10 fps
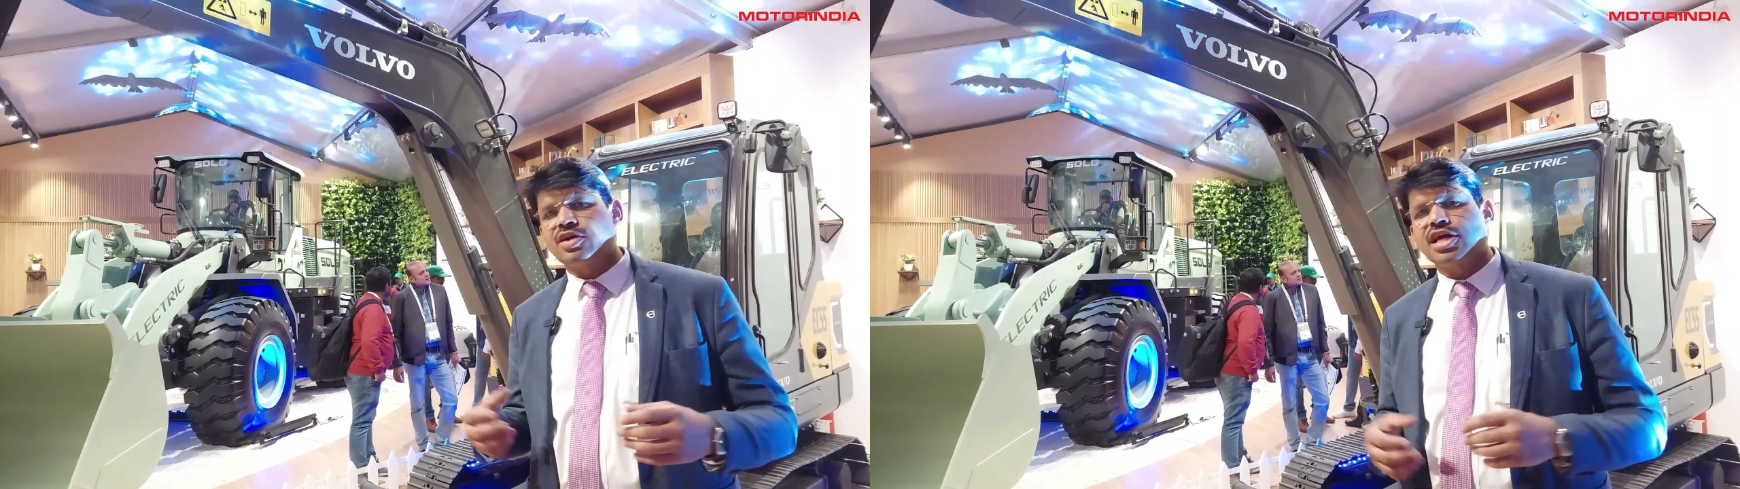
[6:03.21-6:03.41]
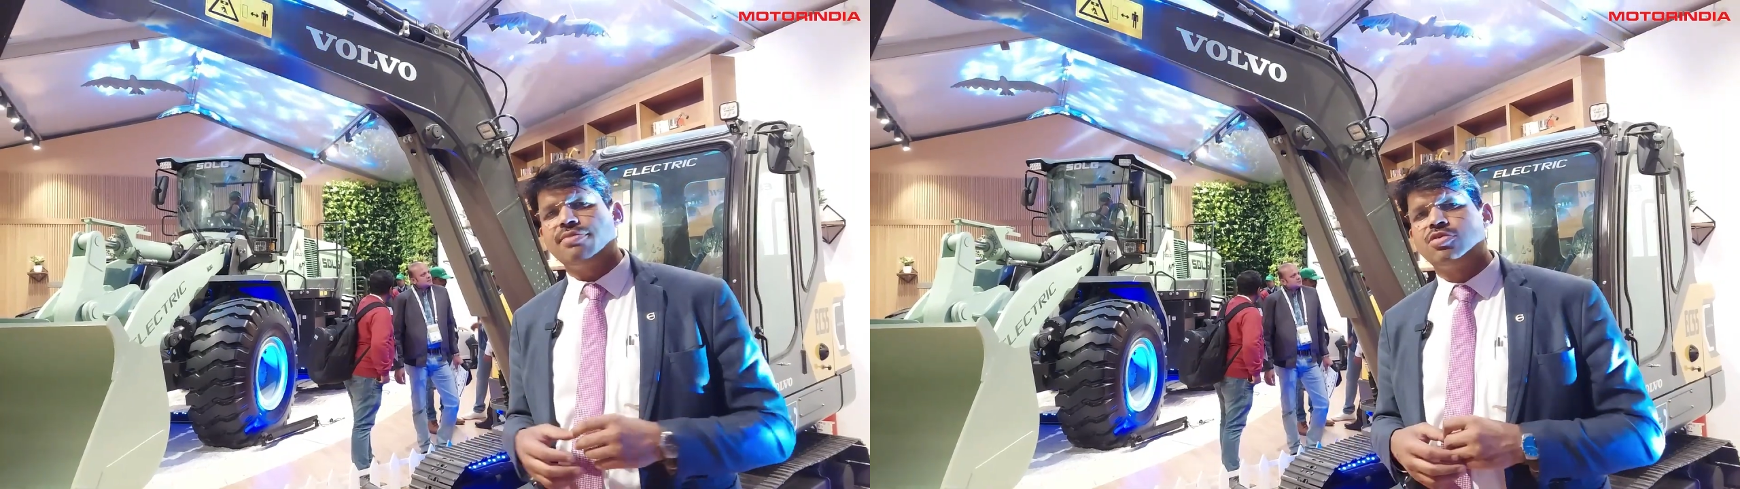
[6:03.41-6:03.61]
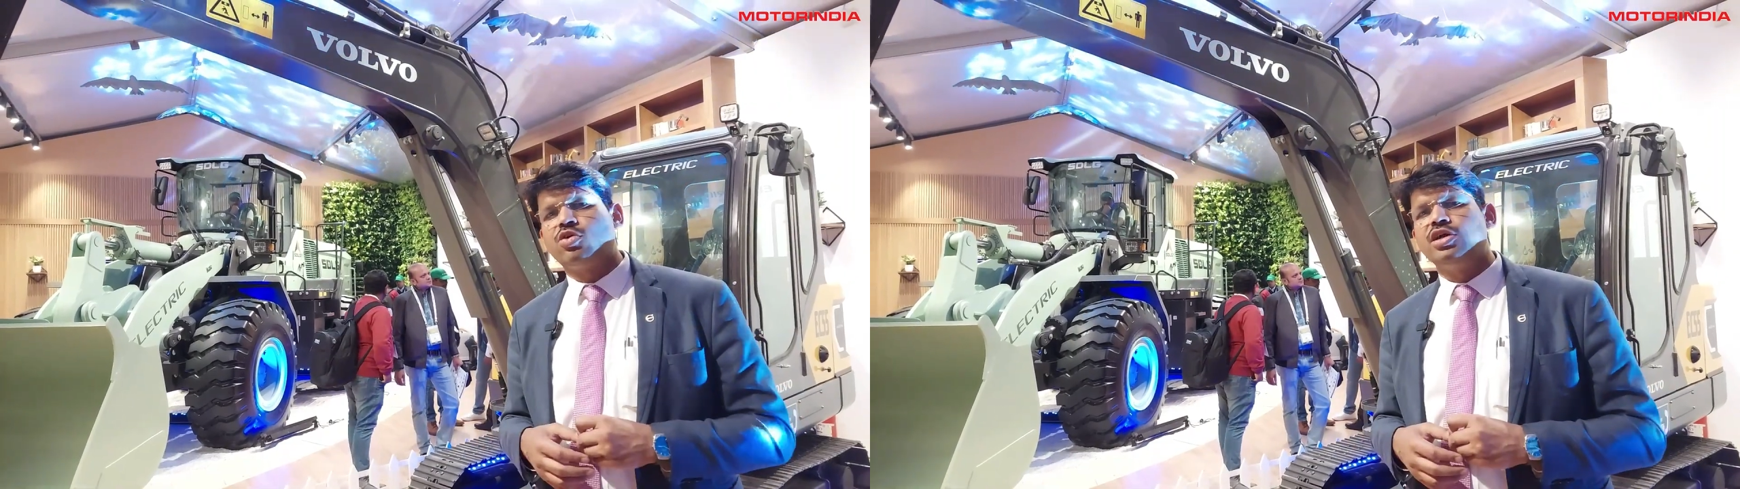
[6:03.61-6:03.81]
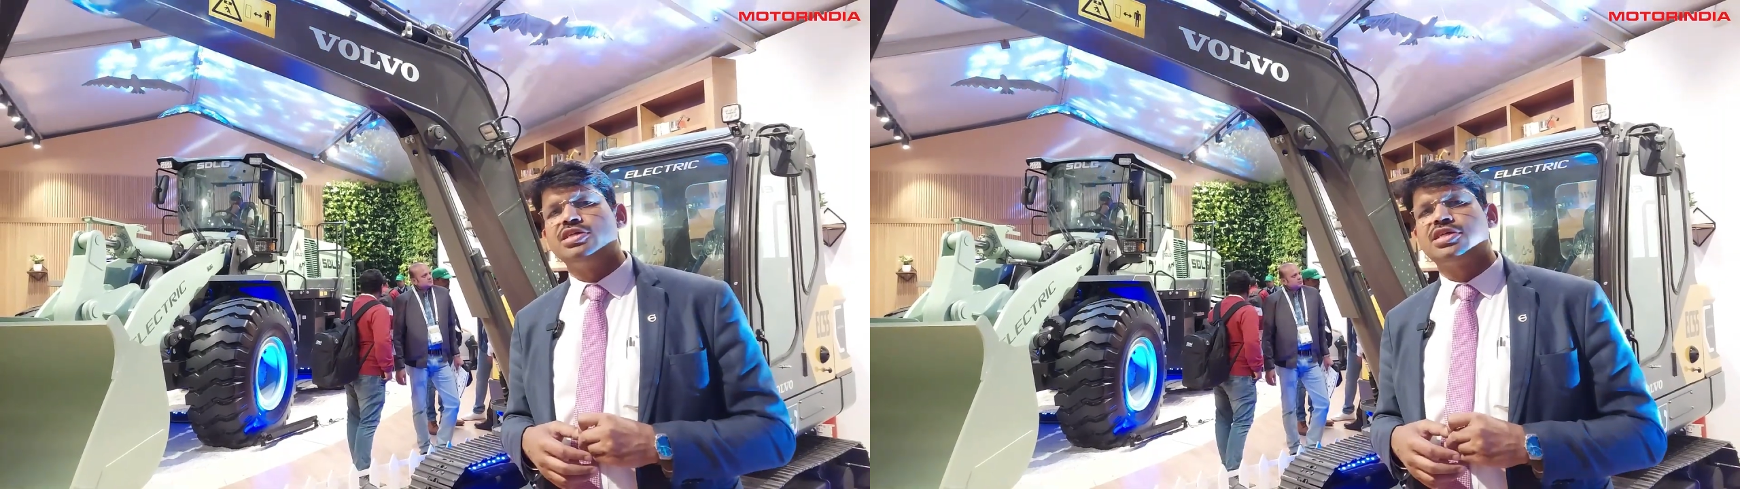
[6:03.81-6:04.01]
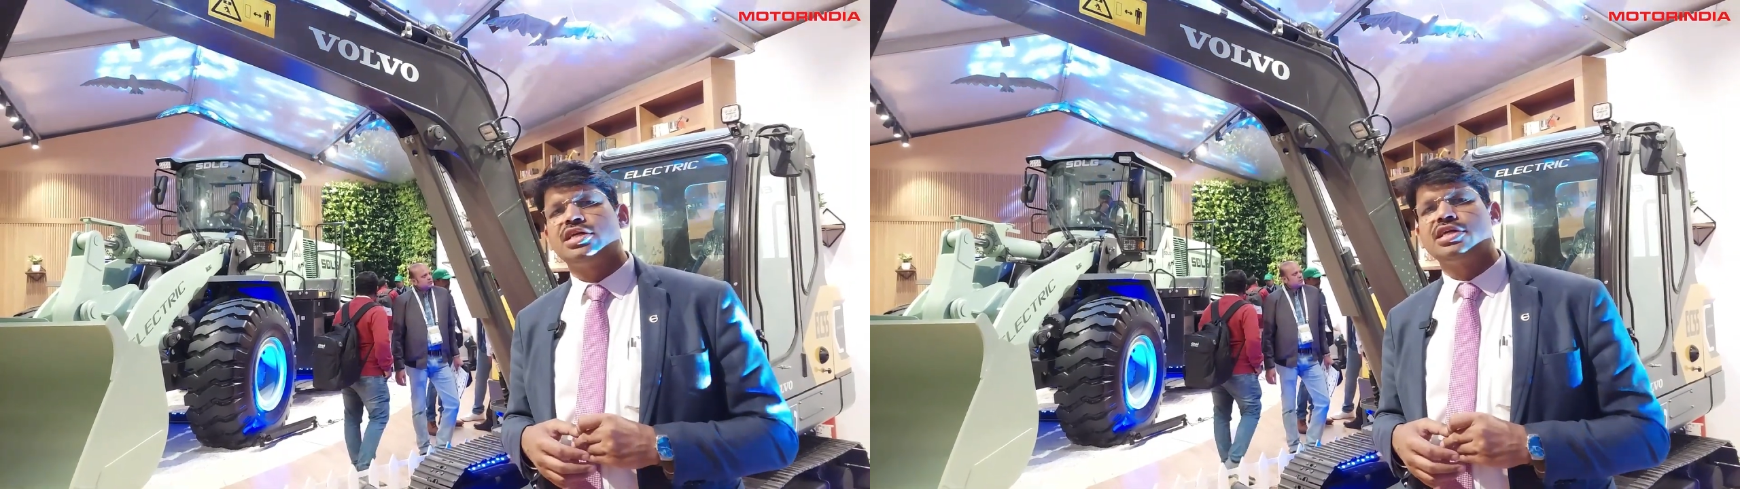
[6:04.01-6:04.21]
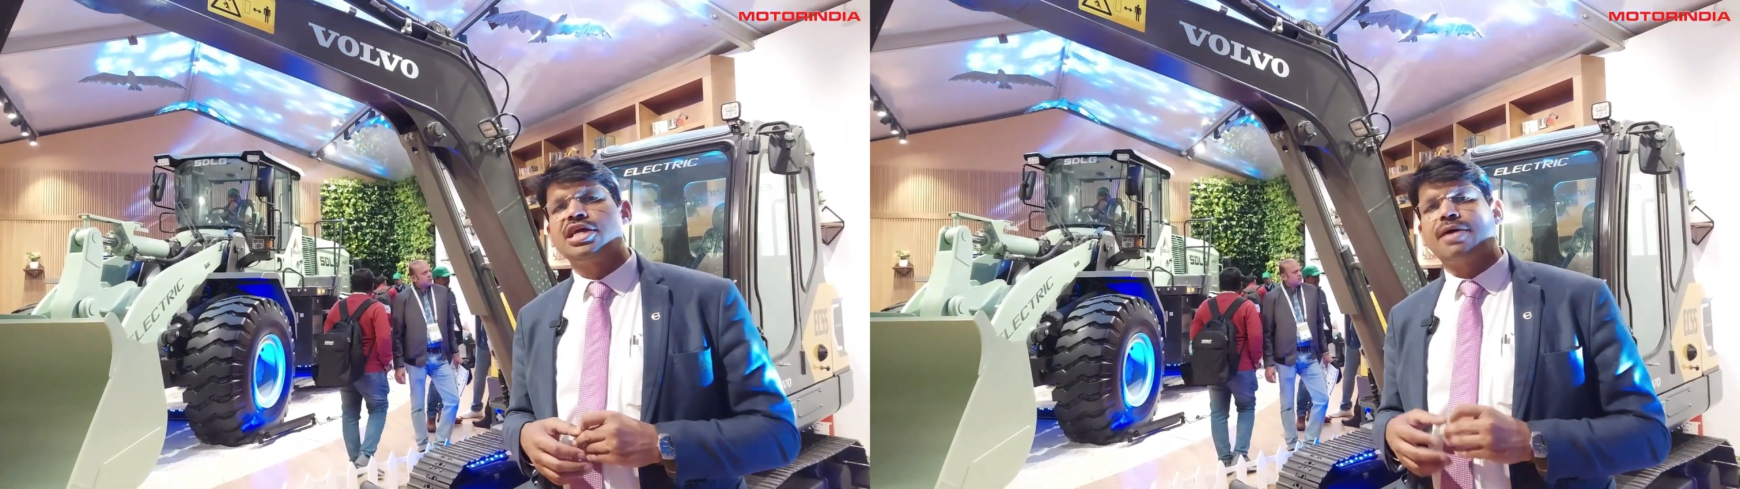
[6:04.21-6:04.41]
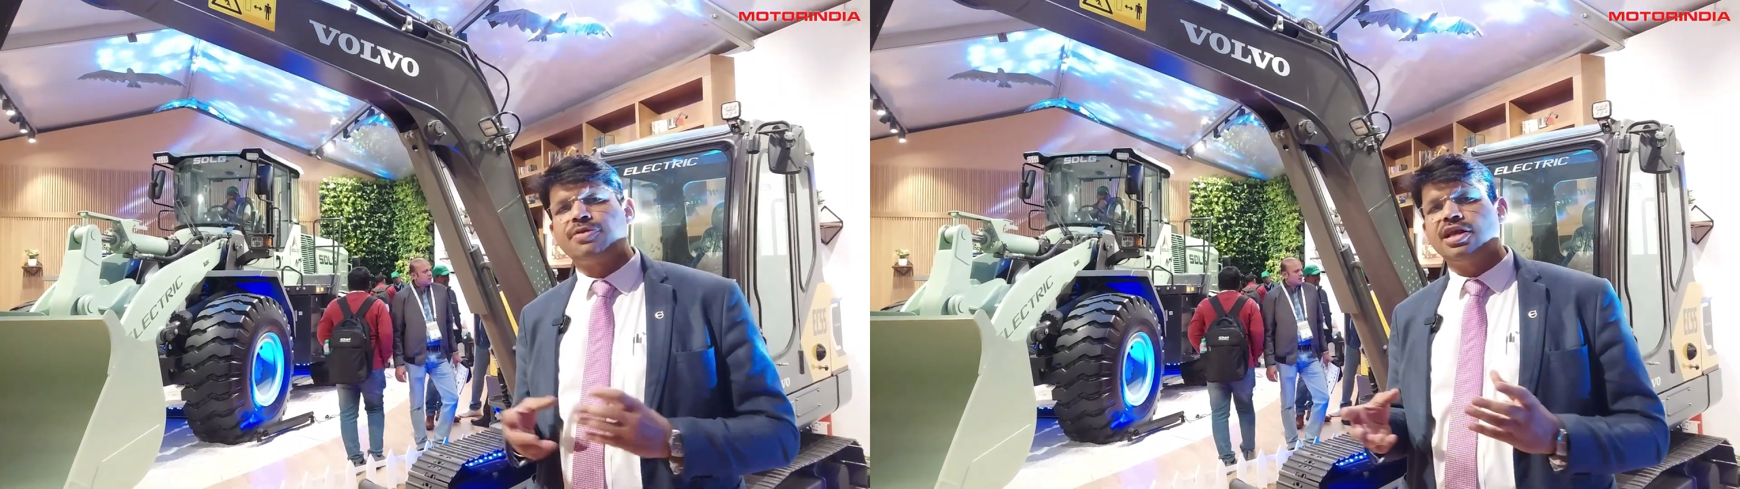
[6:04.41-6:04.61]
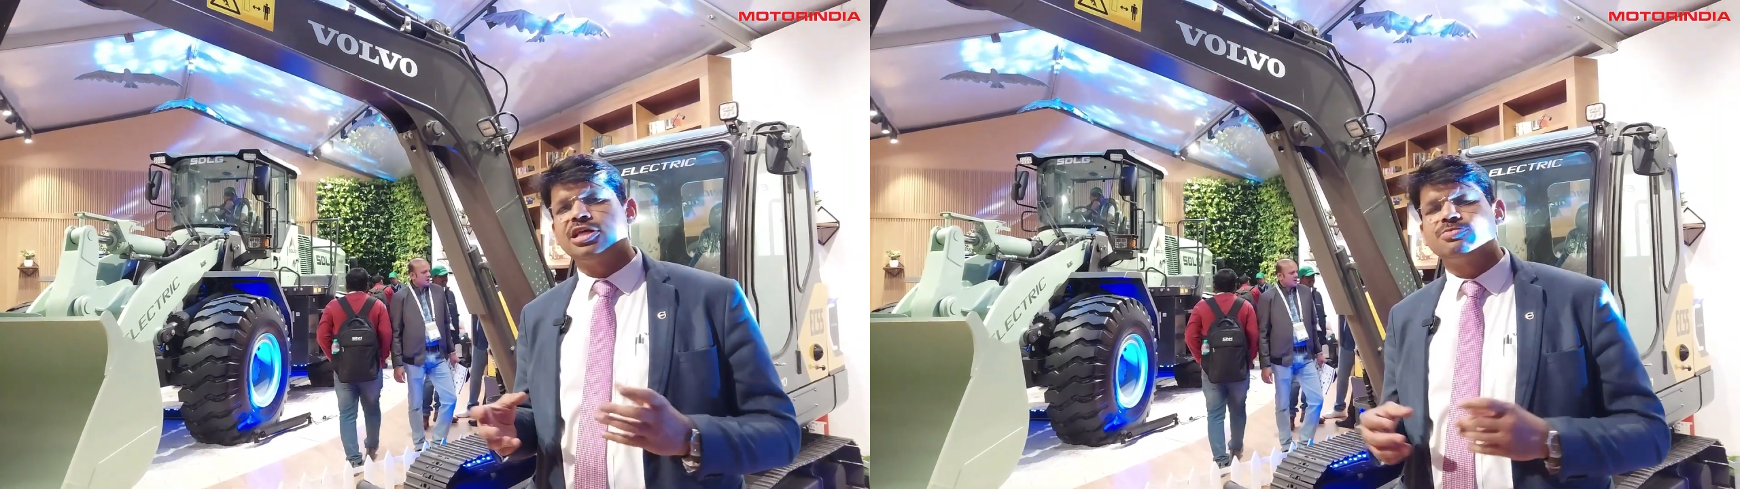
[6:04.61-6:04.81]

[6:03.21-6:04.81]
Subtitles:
What I am told is that the capital